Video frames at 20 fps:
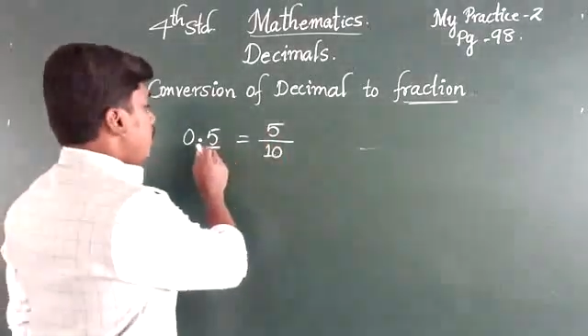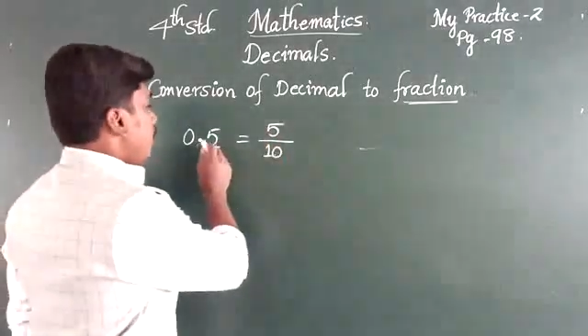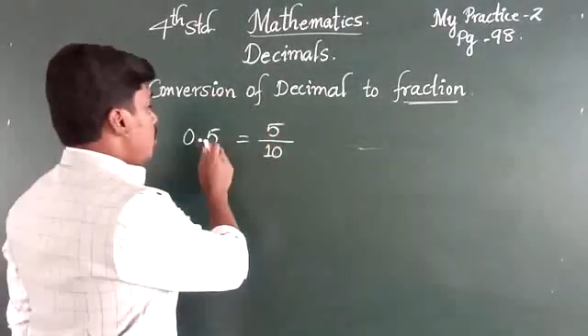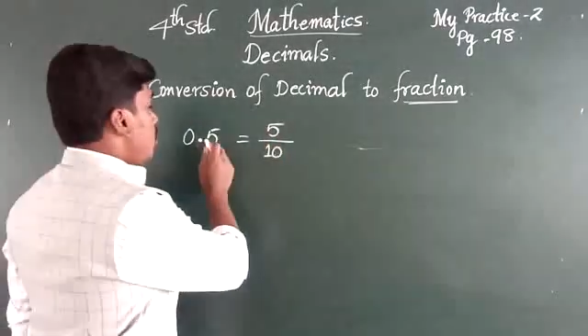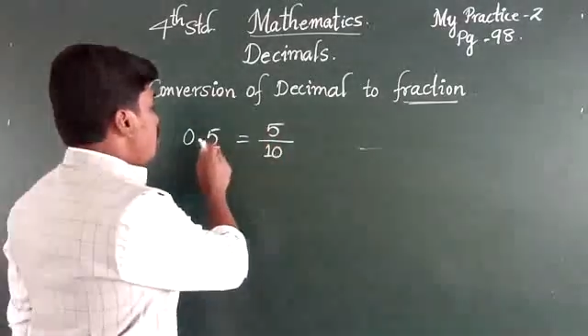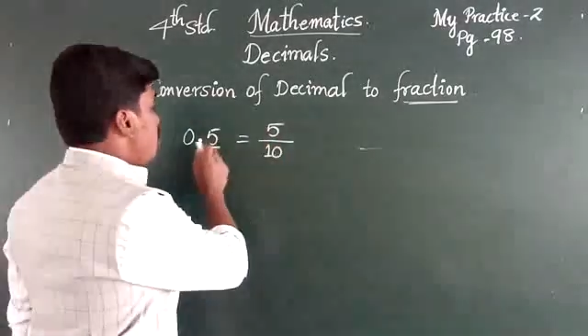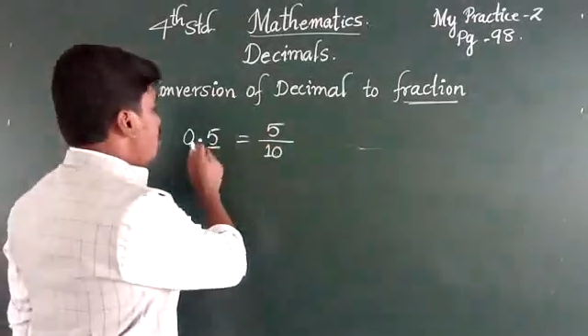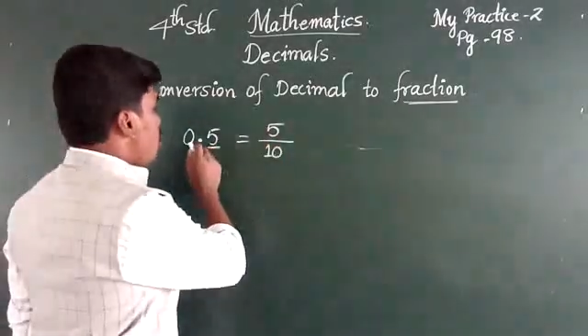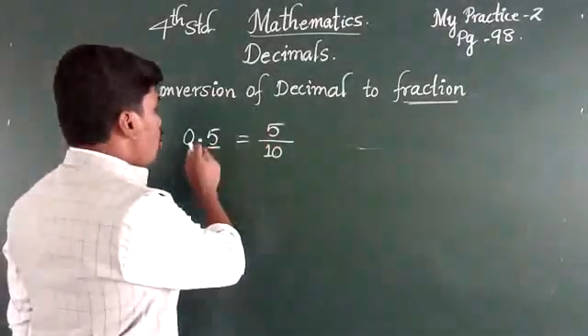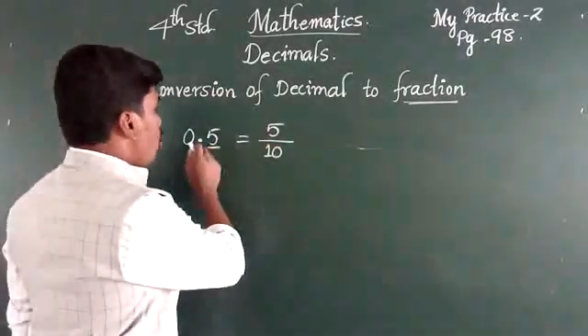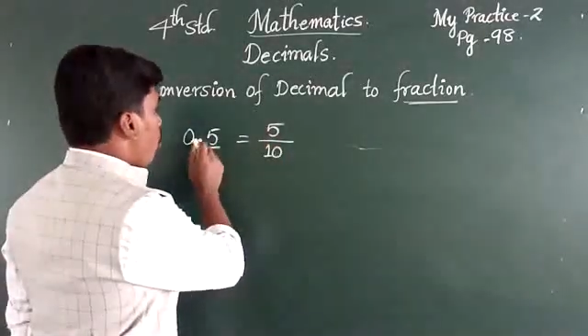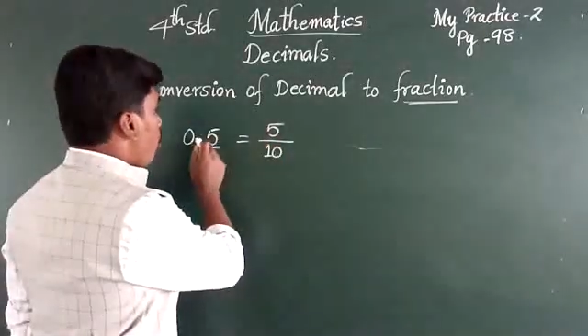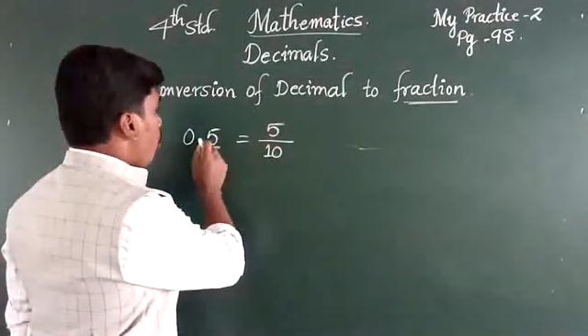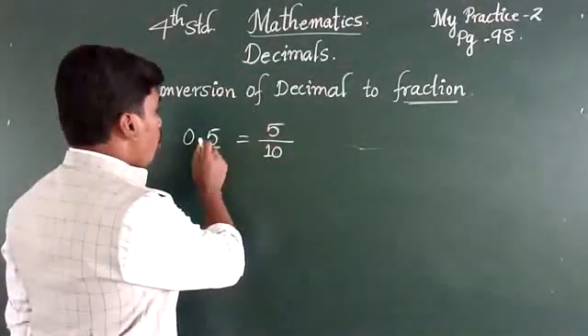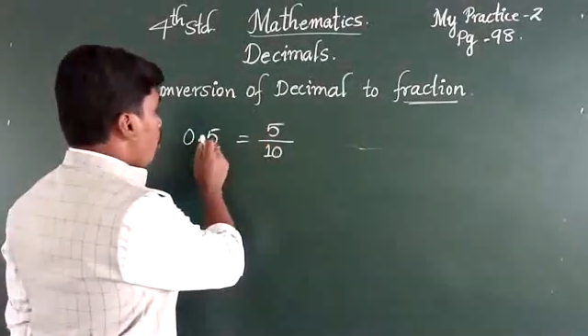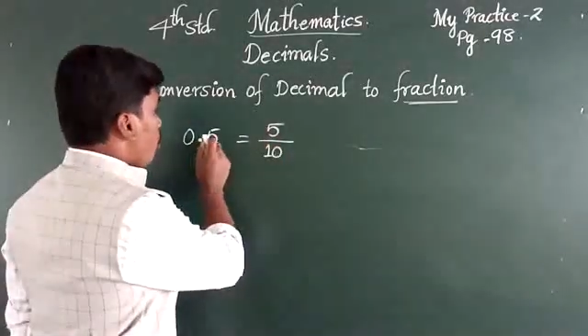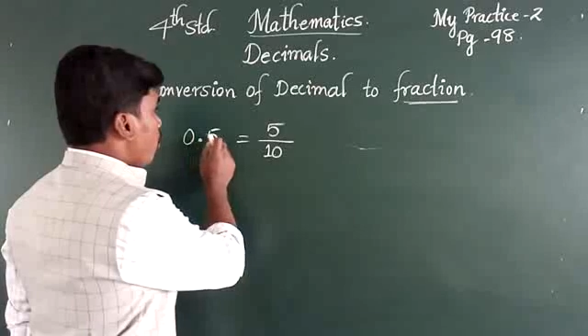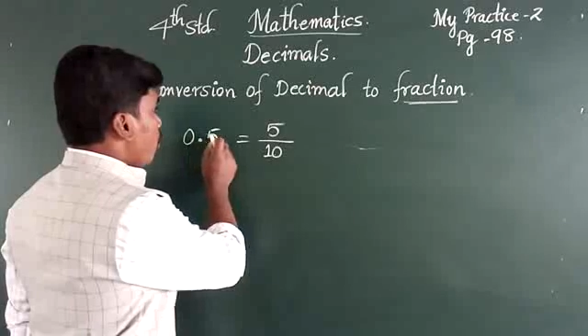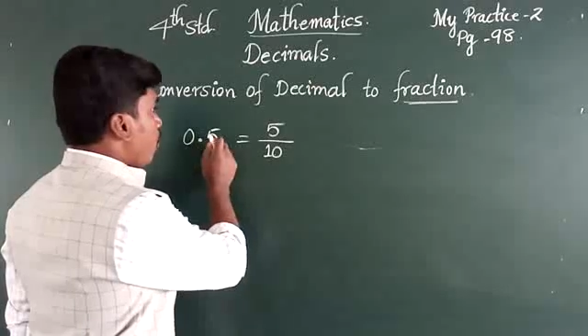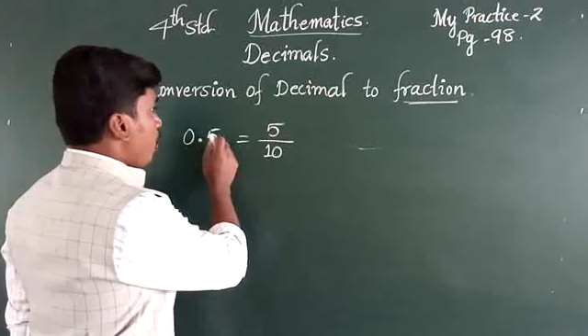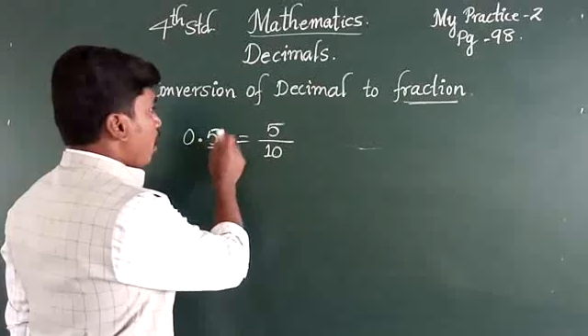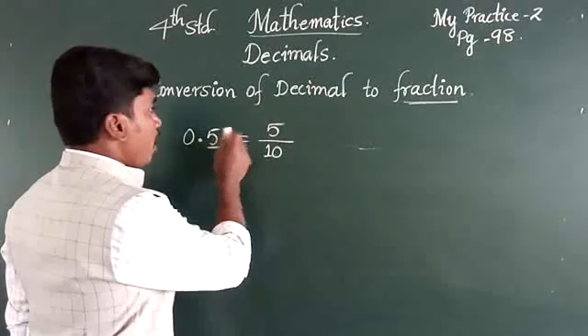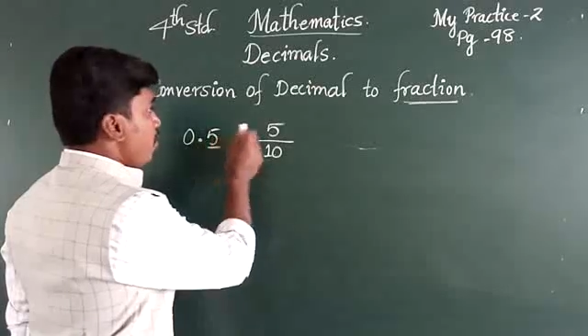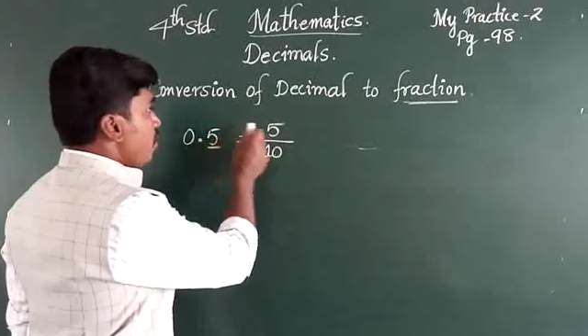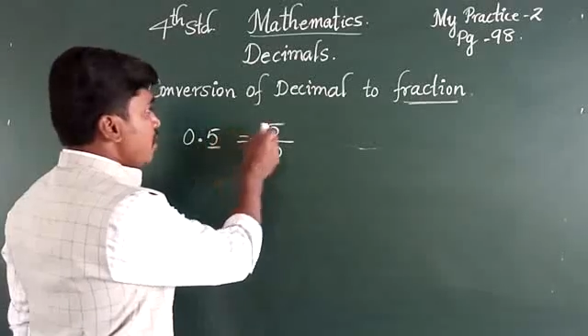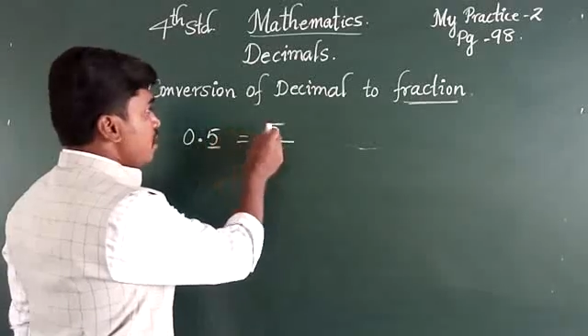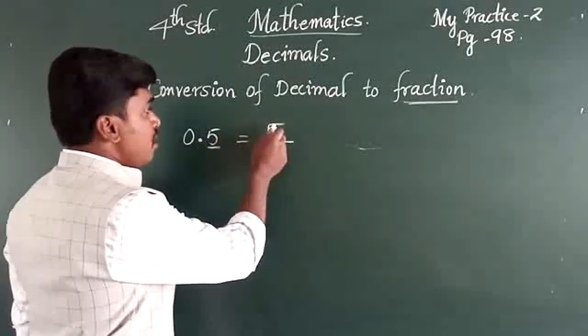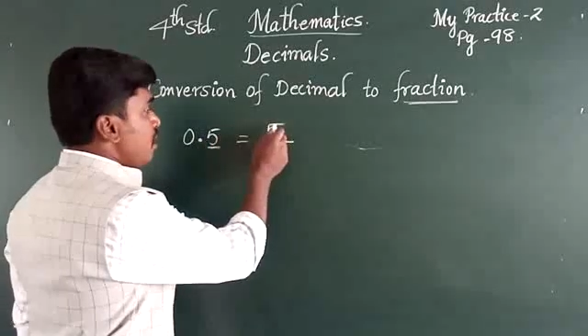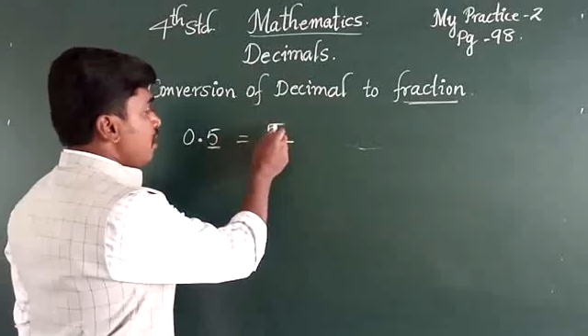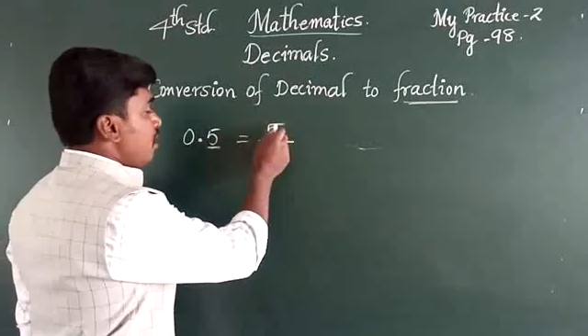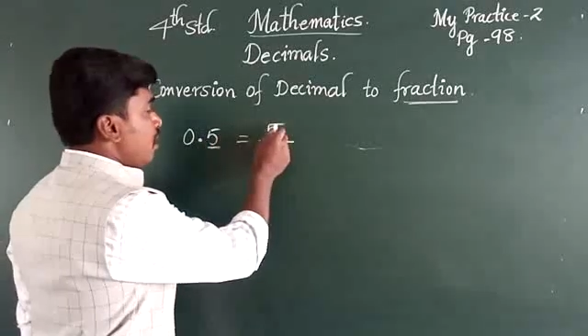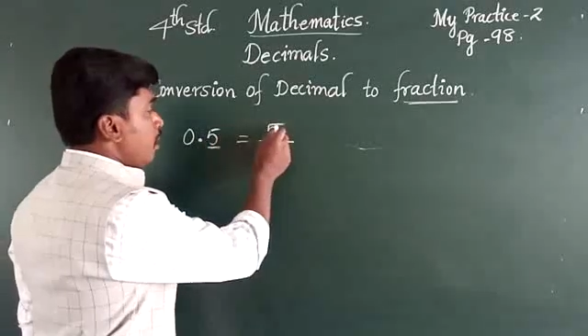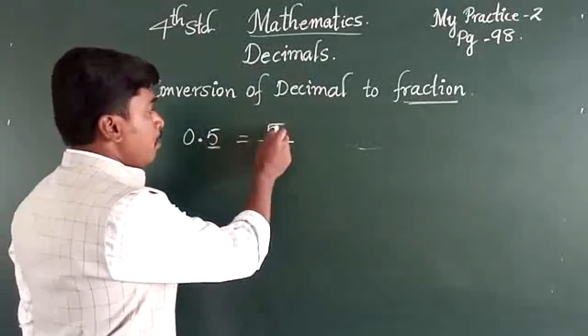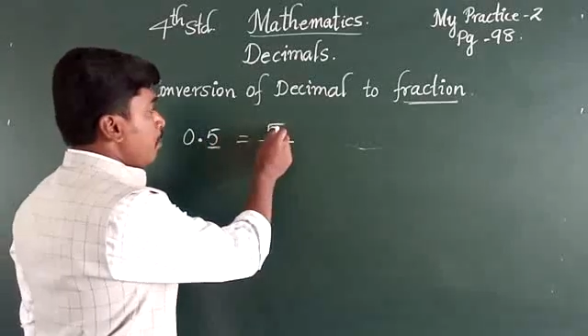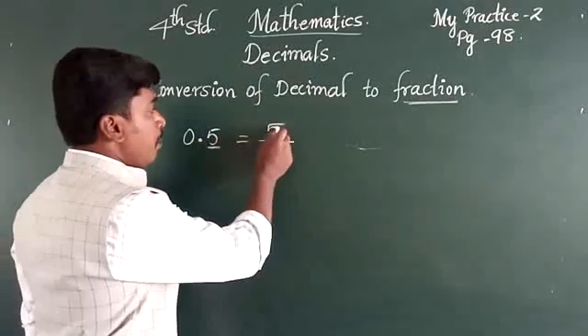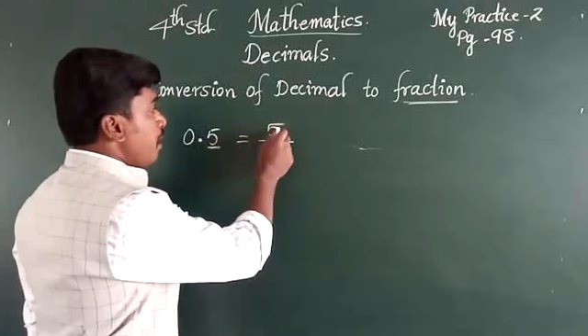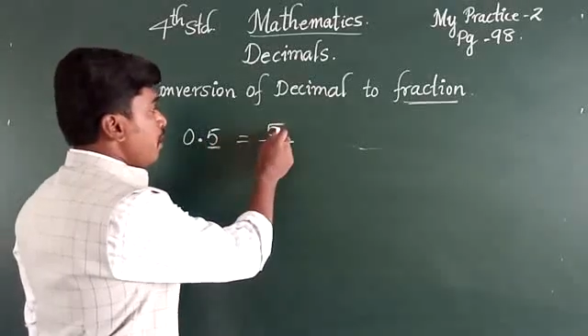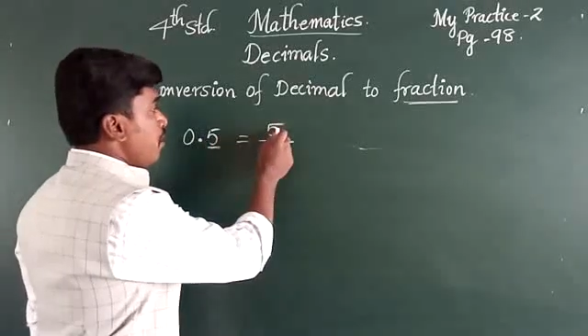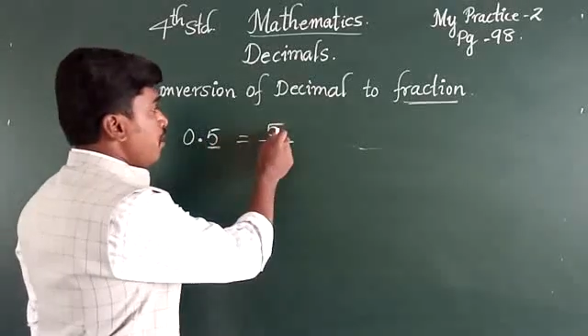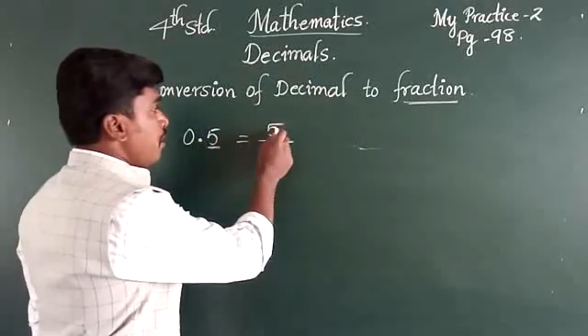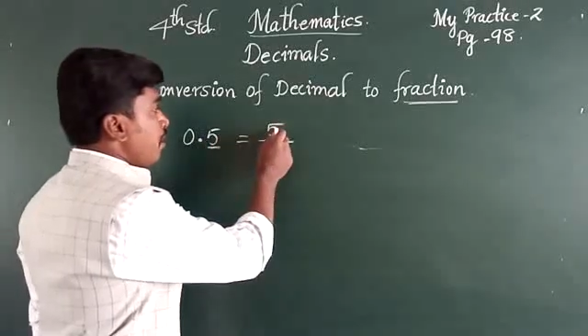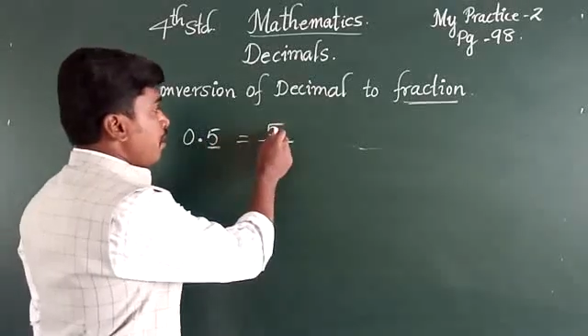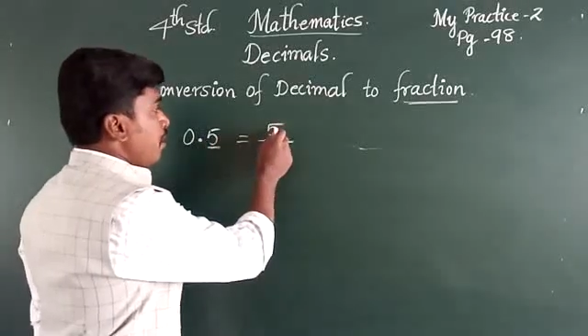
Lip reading: 0.5 is nothing but